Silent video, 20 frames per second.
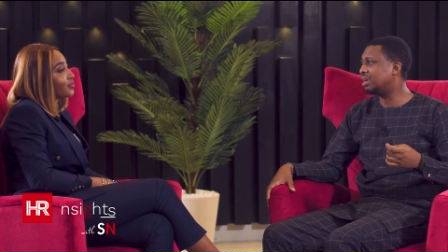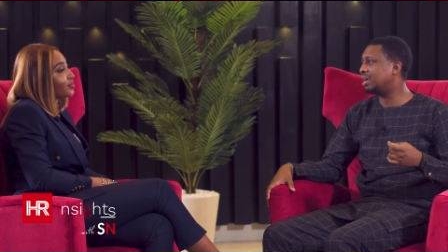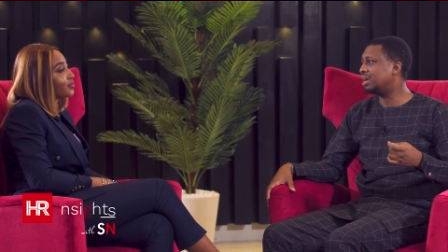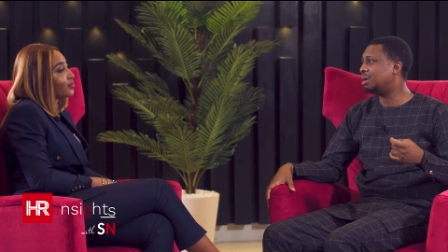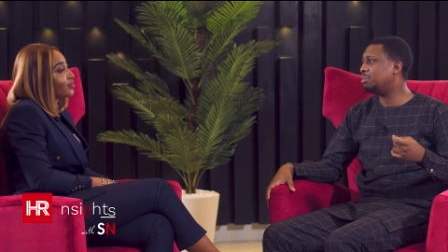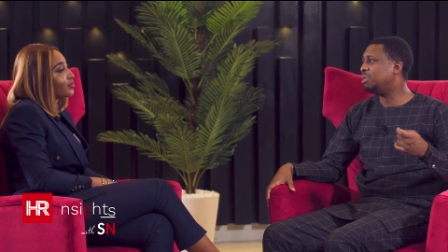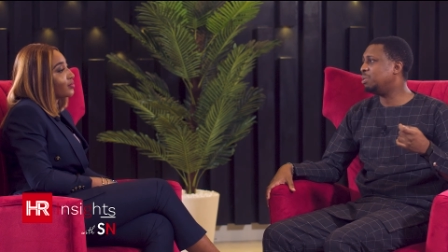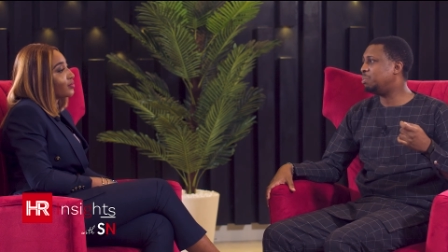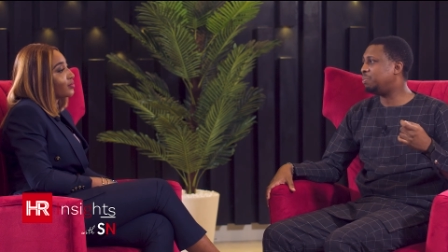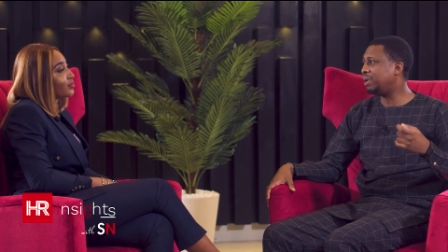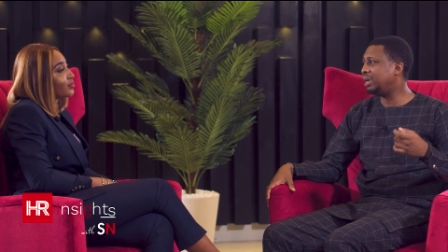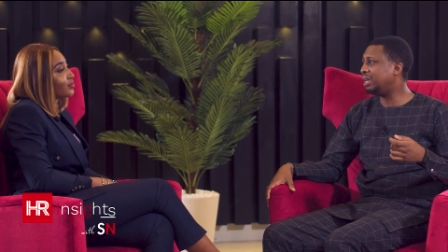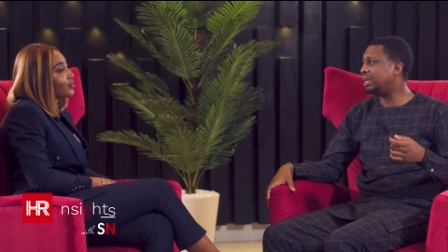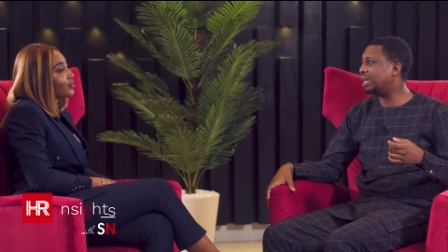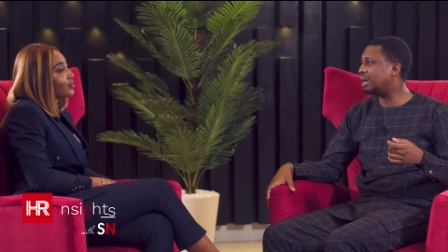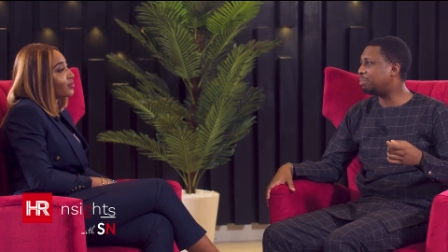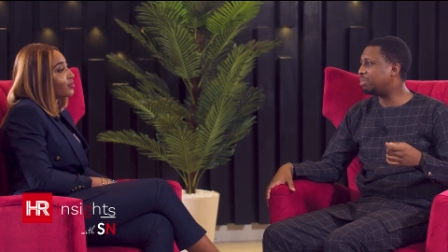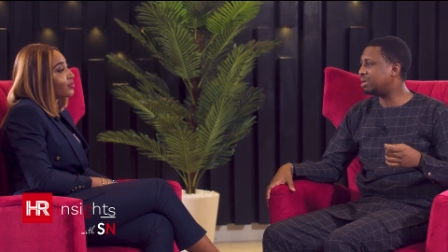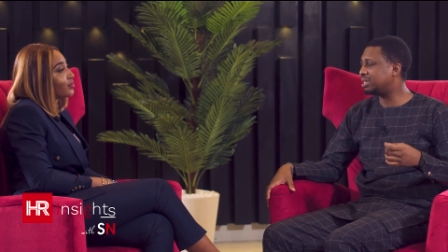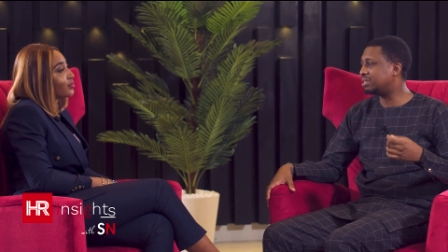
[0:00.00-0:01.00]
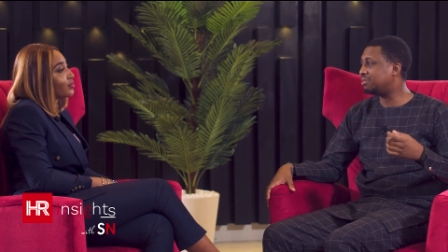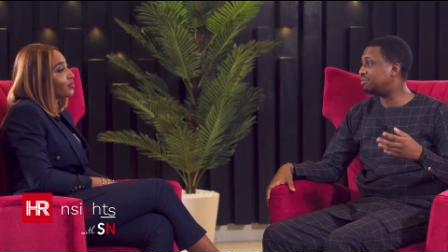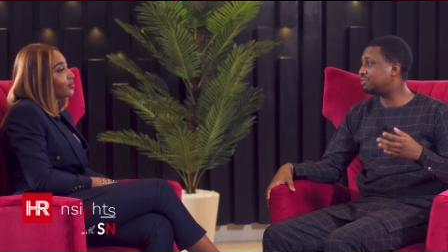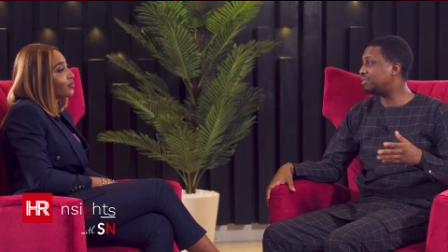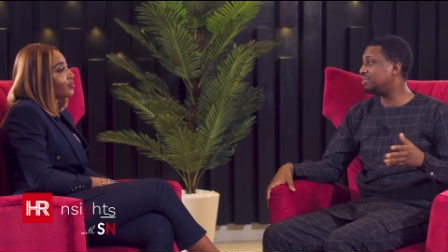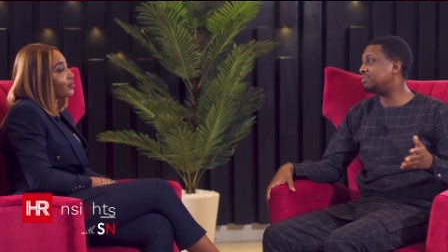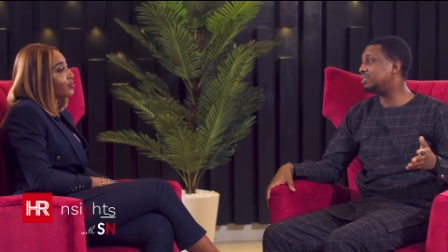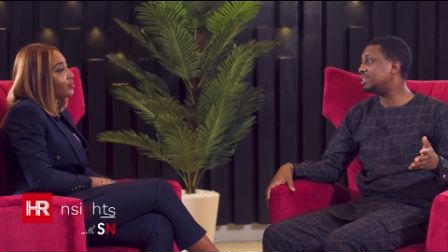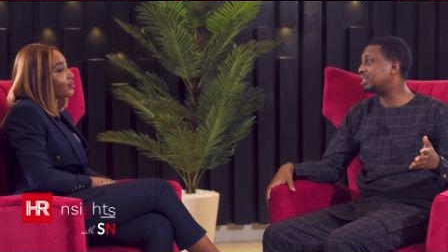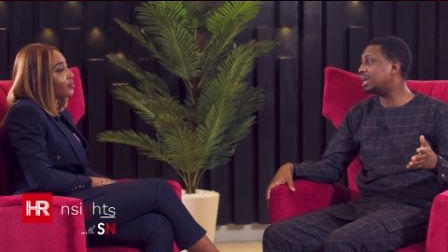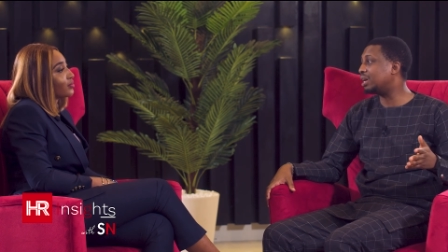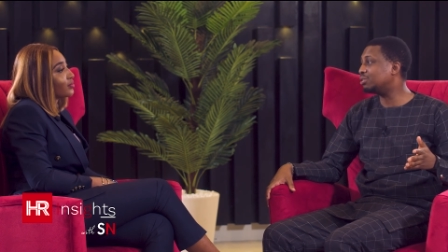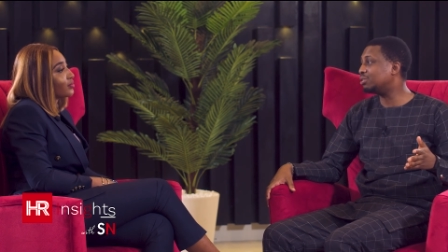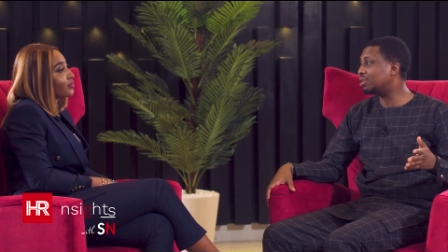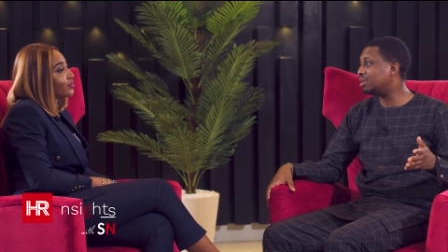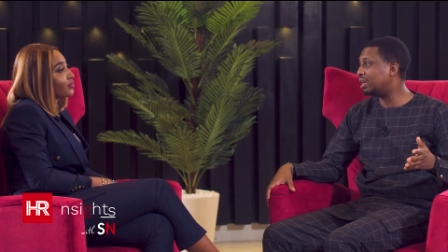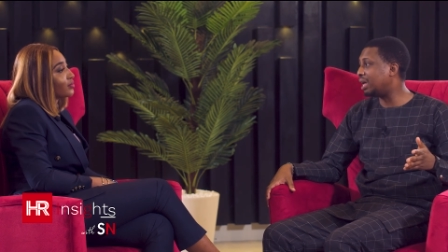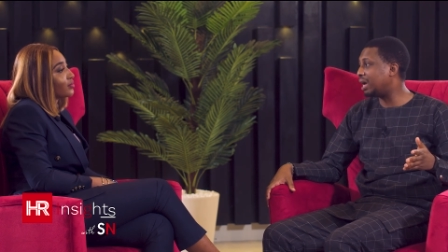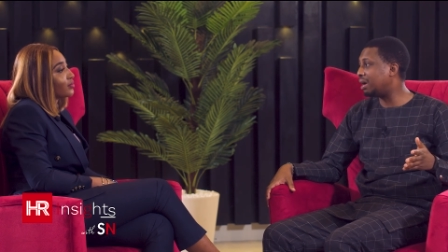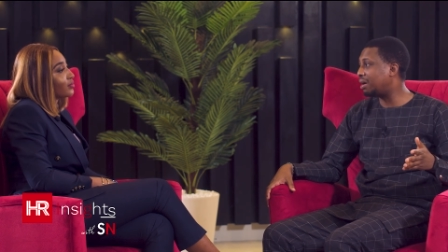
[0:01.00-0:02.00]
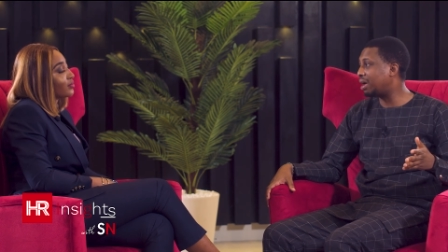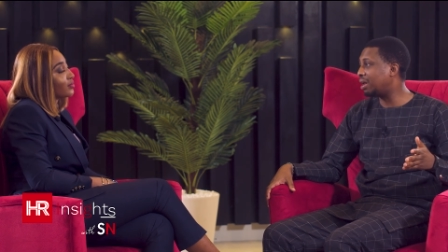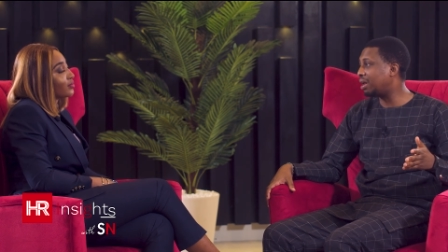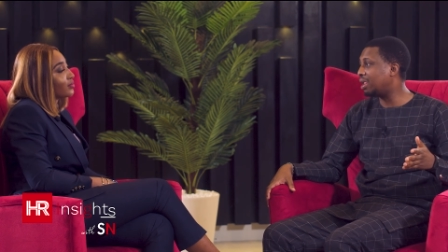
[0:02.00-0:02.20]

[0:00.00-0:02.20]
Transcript: be paying that person 50,000 naira,